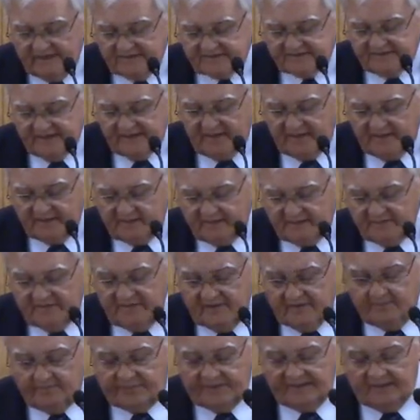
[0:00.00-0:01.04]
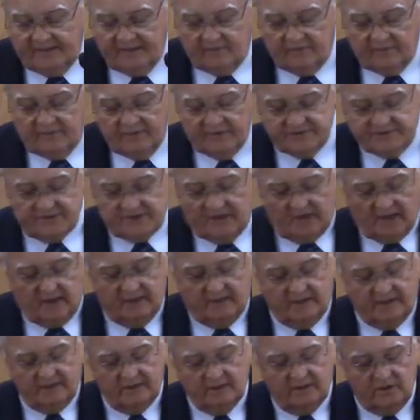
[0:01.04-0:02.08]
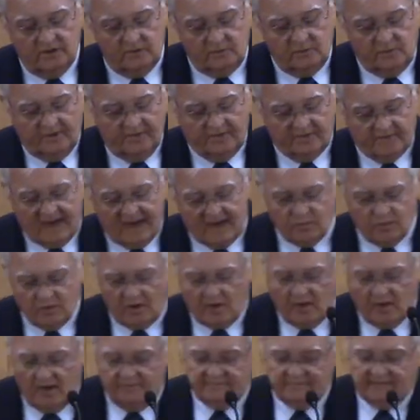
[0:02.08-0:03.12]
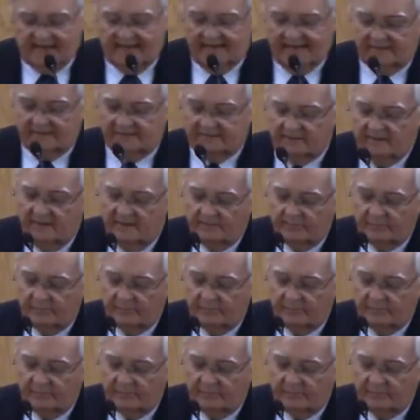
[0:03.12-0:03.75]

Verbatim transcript: sent unto them Peter and John, who, when they were come down,